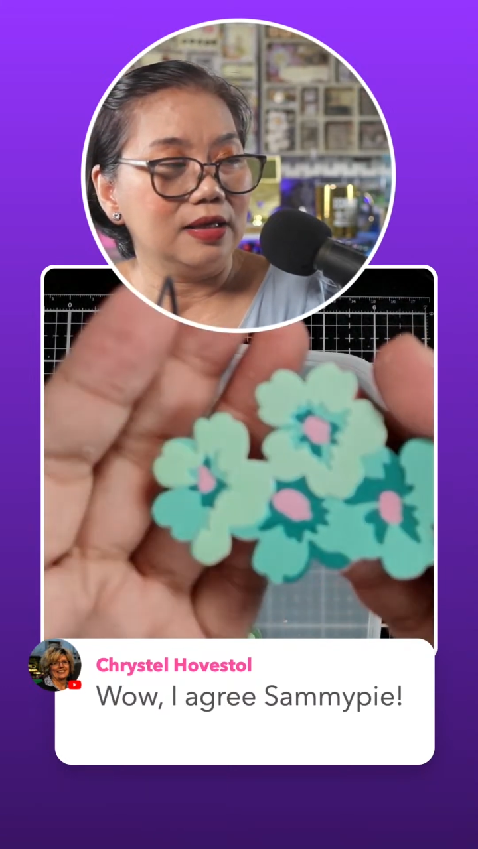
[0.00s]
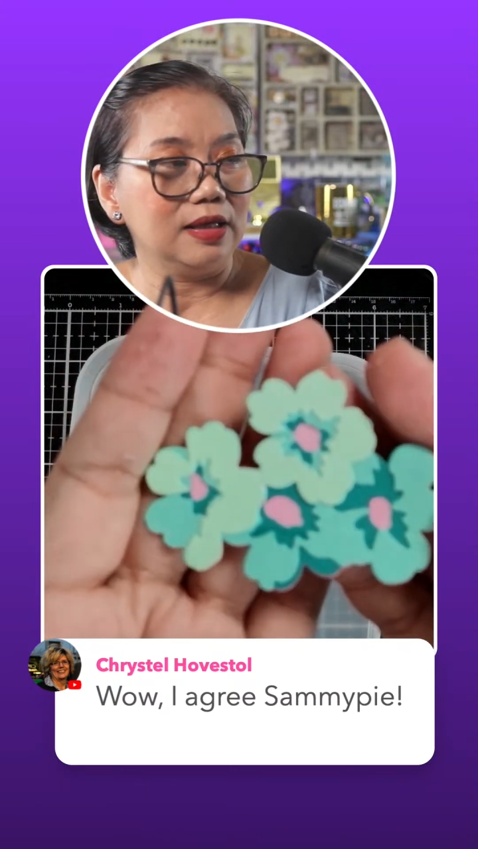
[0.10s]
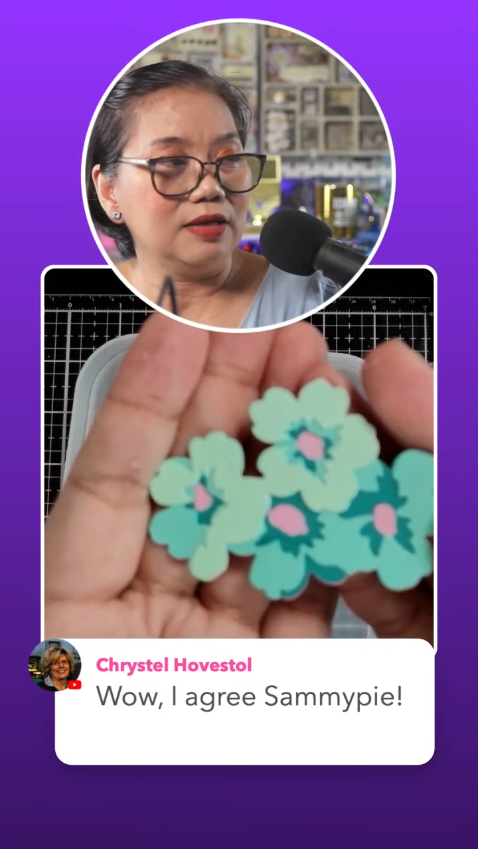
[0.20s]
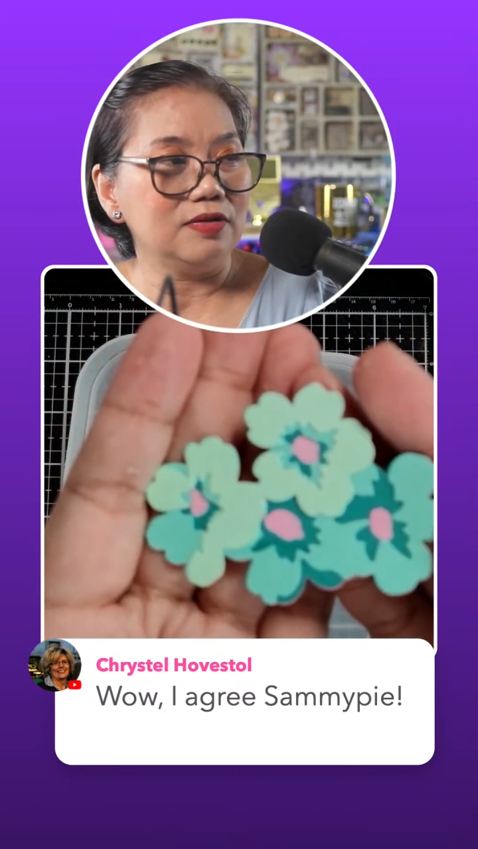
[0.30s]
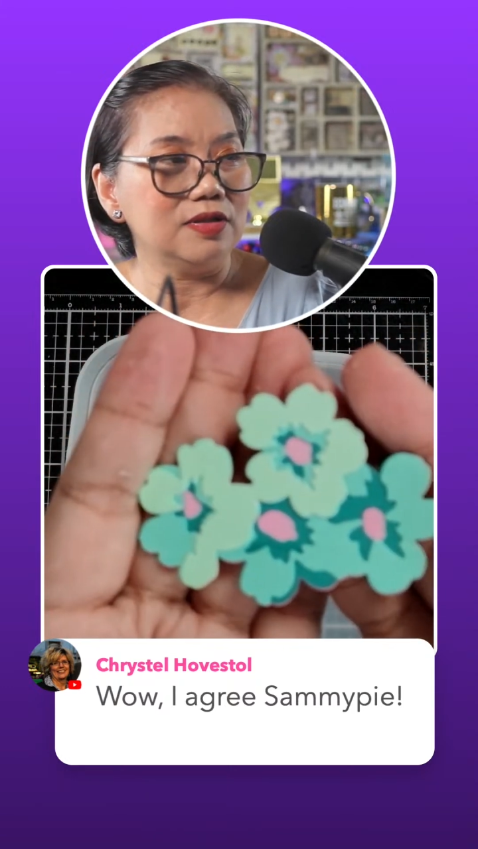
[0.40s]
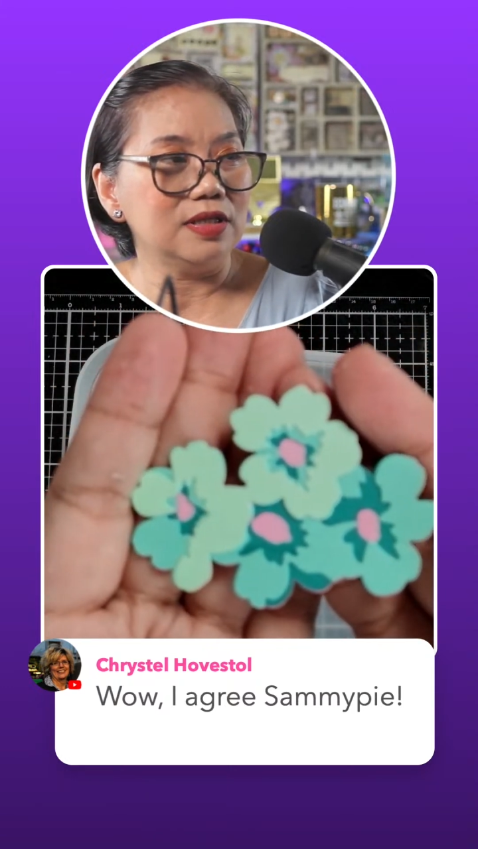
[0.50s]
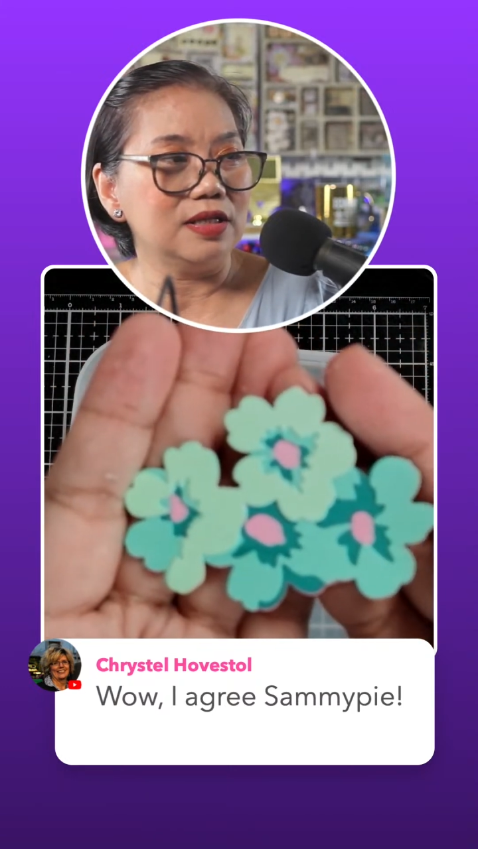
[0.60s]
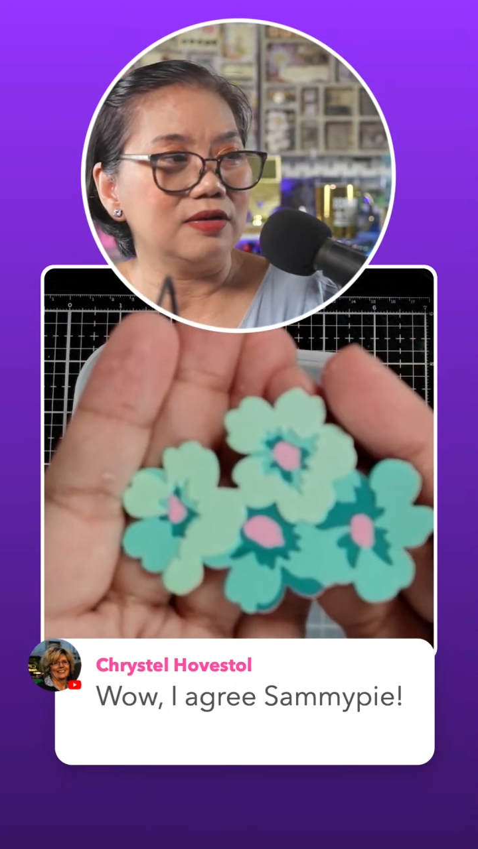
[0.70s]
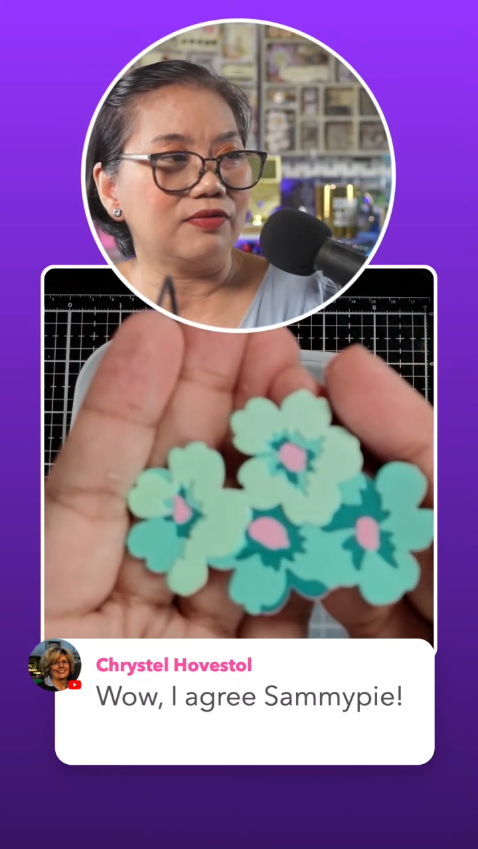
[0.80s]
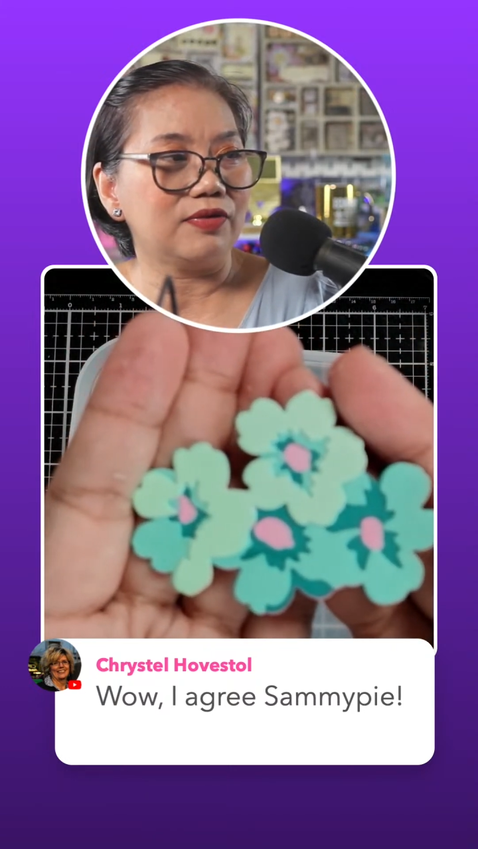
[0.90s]
Can you see the
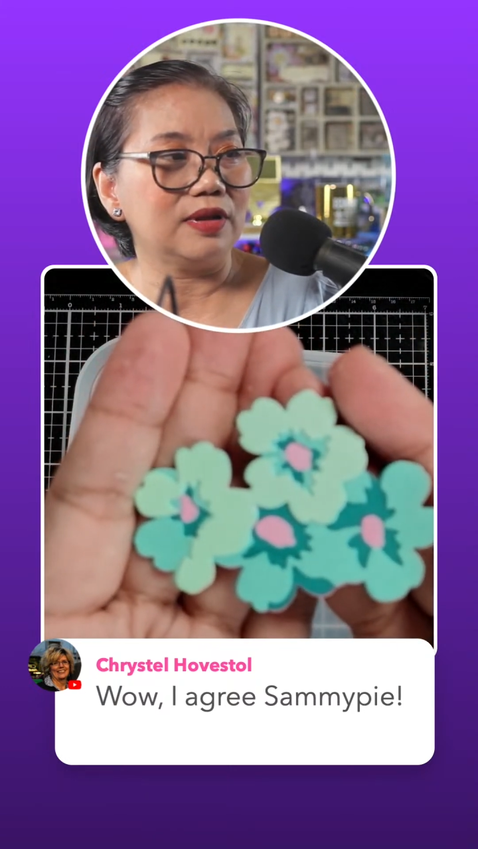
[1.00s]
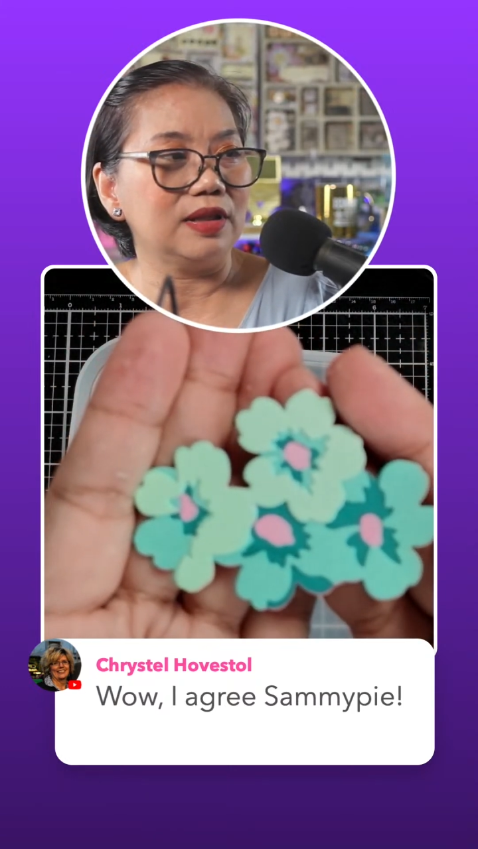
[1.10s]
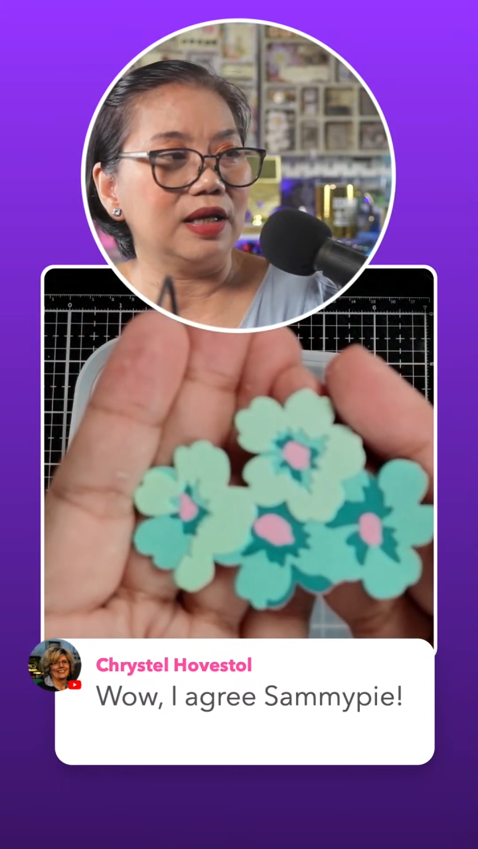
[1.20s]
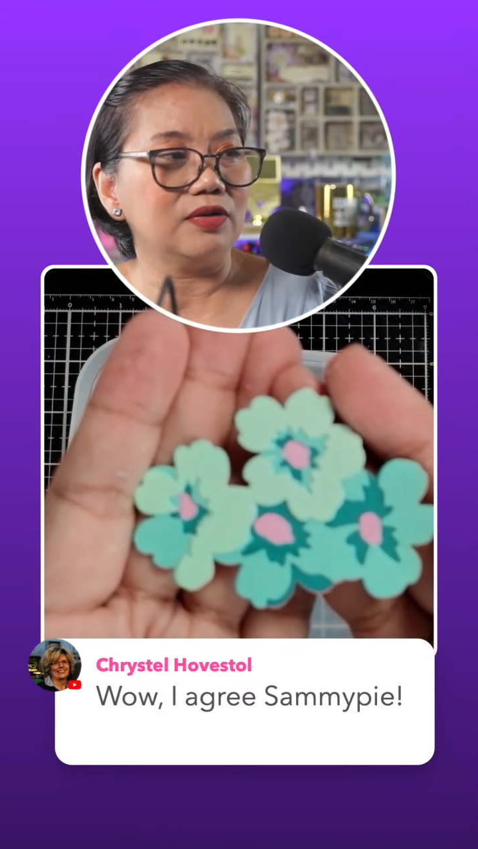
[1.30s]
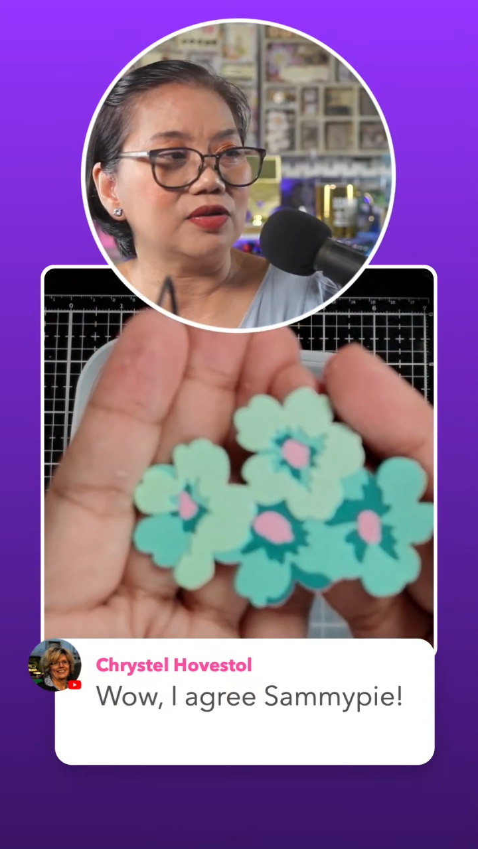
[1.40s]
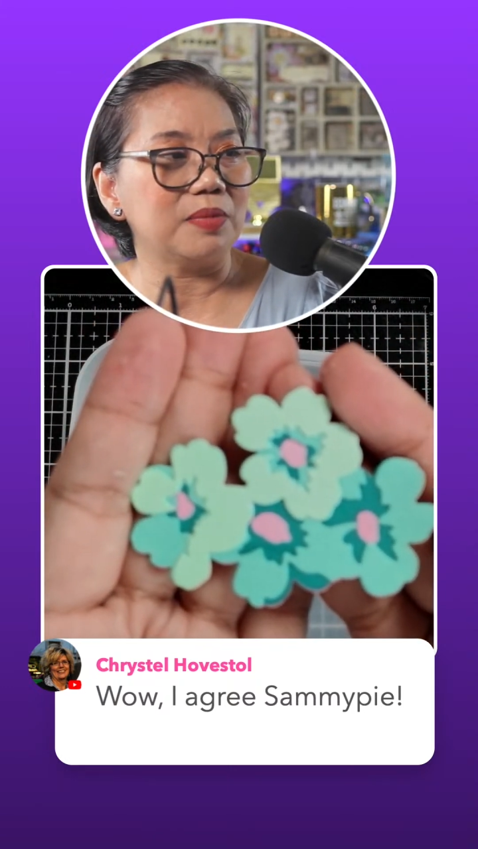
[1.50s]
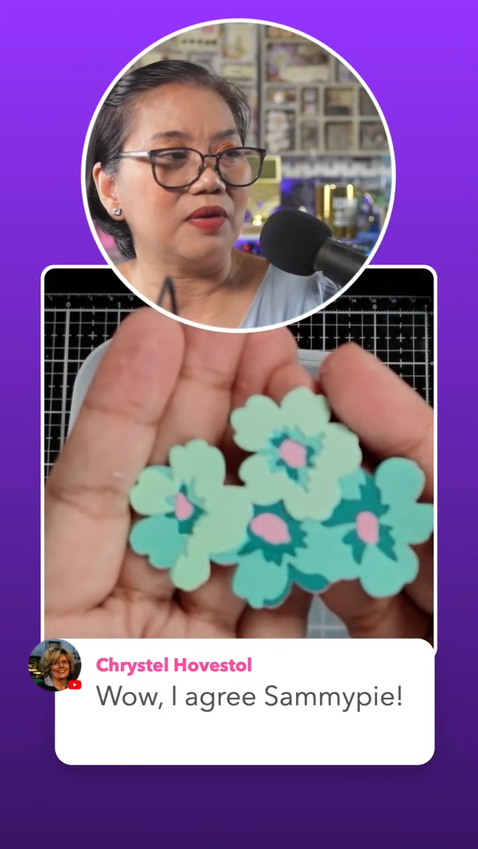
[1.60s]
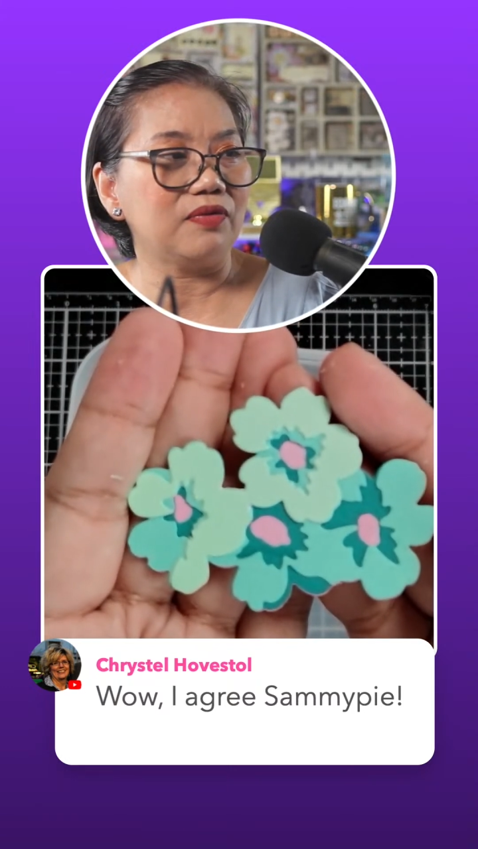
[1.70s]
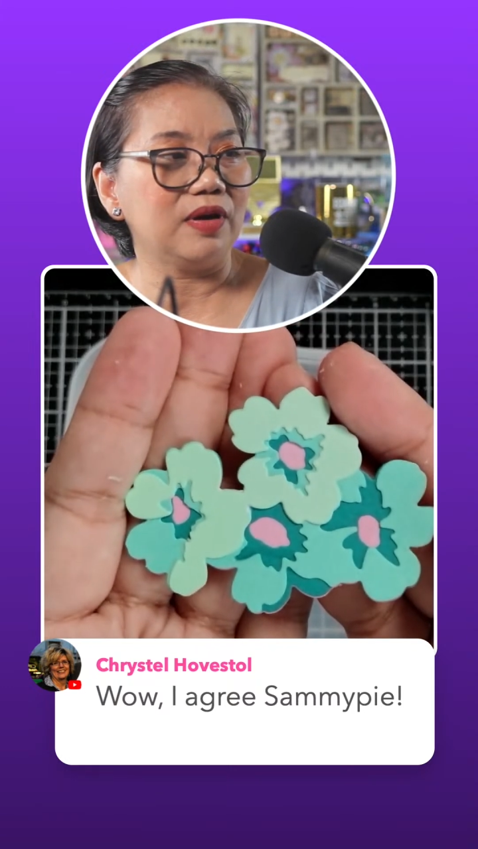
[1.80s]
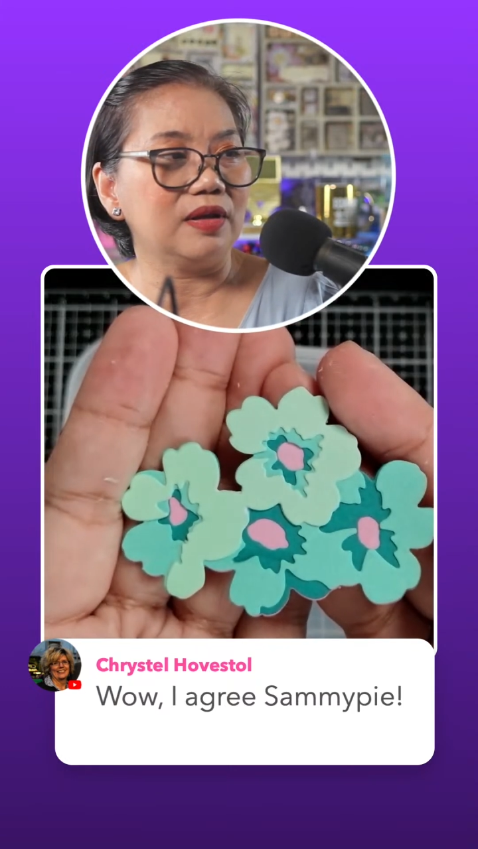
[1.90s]
different layers, my
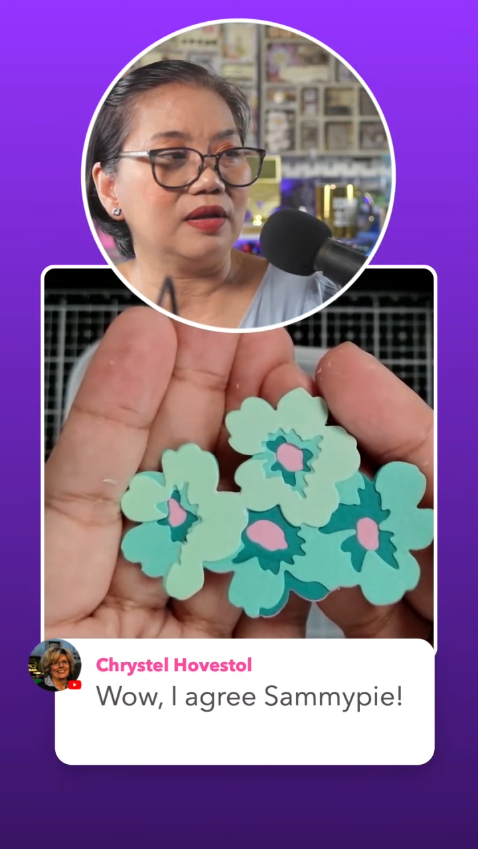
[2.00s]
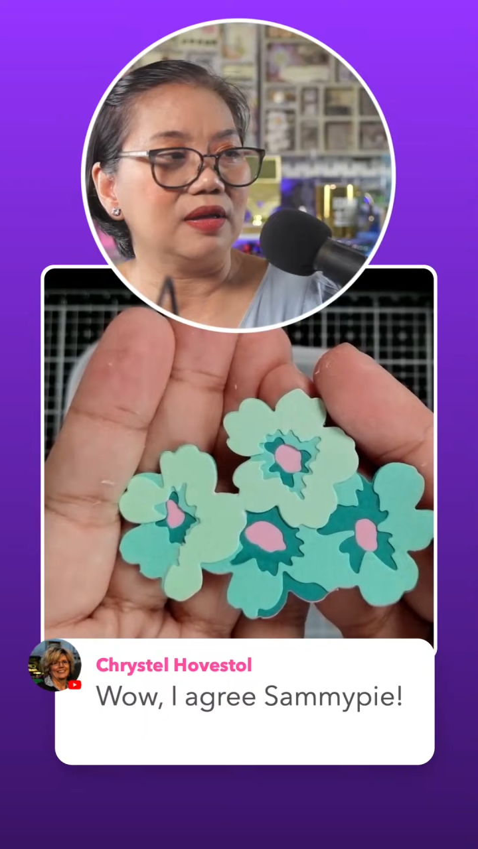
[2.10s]
friend?